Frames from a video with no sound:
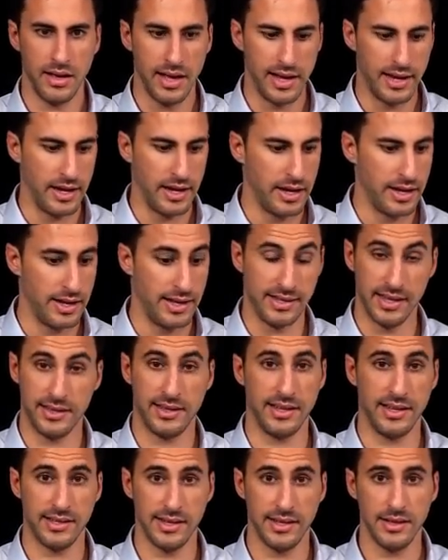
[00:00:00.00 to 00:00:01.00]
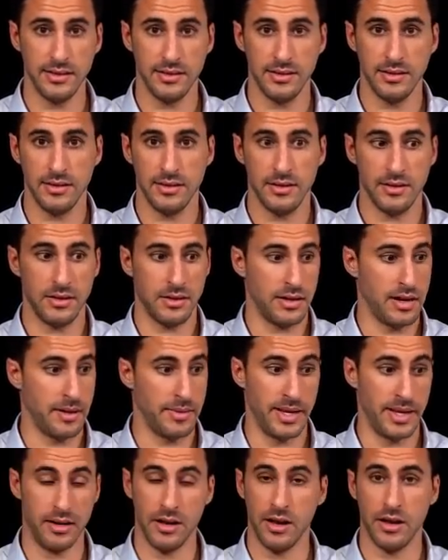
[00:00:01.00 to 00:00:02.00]
And is it easy? I
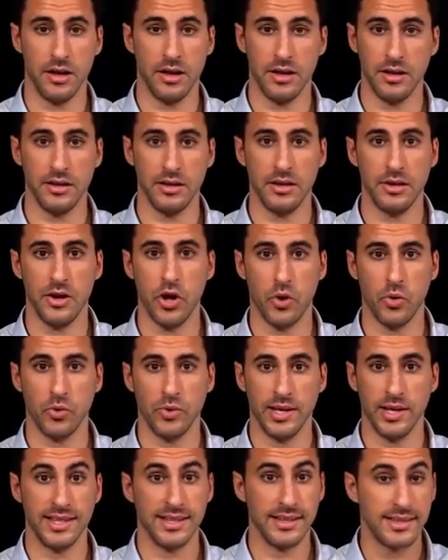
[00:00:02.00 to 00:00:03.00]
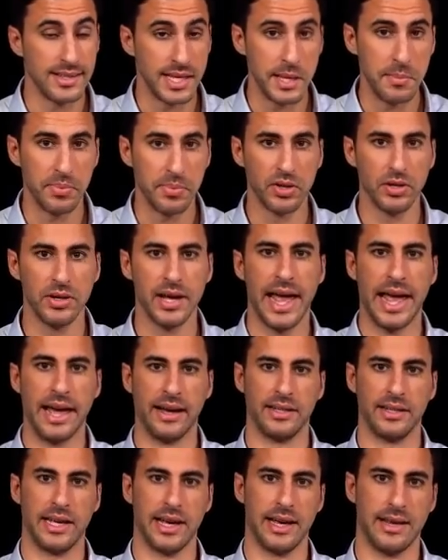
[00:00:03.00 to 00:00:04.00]
mean, no. Is it simple?
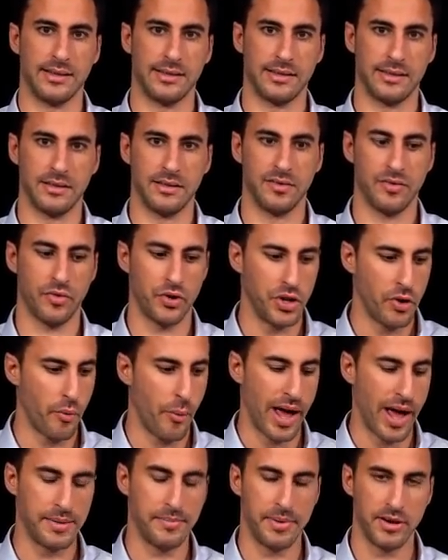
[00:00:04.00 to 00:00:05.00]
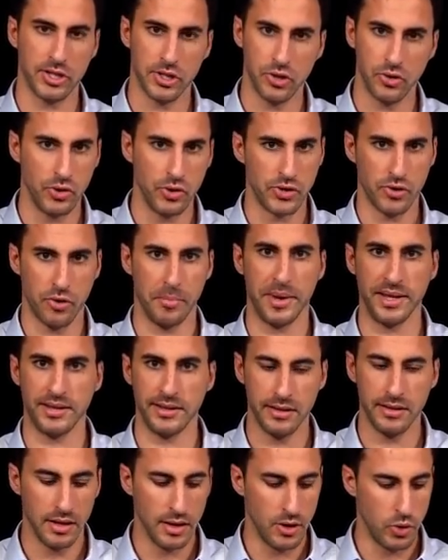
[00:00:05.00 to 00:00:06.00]
Hell yes. For the right person who's
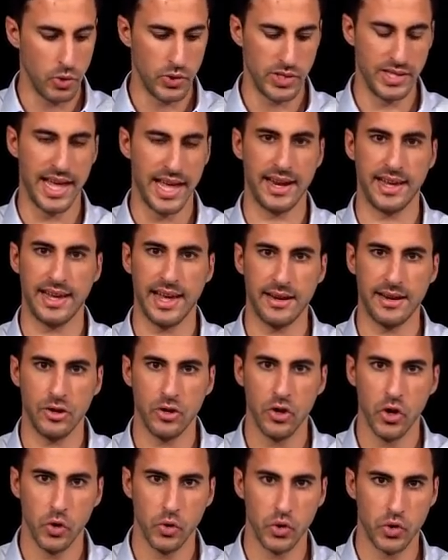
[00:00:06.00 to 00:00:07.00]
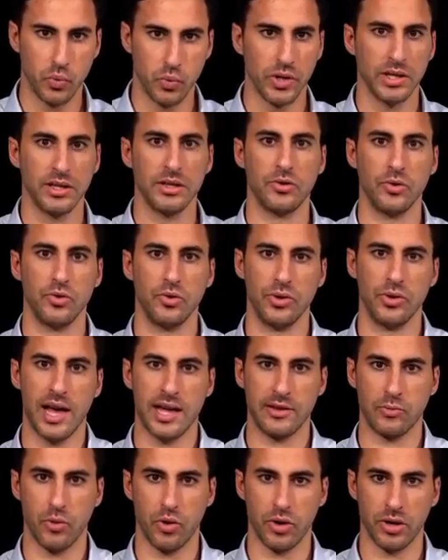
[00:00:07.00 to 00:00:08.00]
committed, who's dedicated, who's willing to do
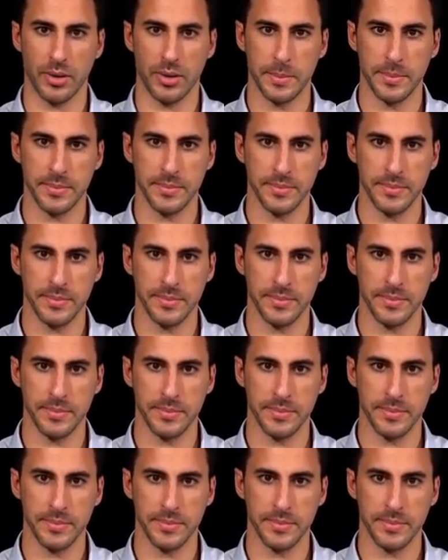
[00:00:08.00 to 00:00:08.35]
that work.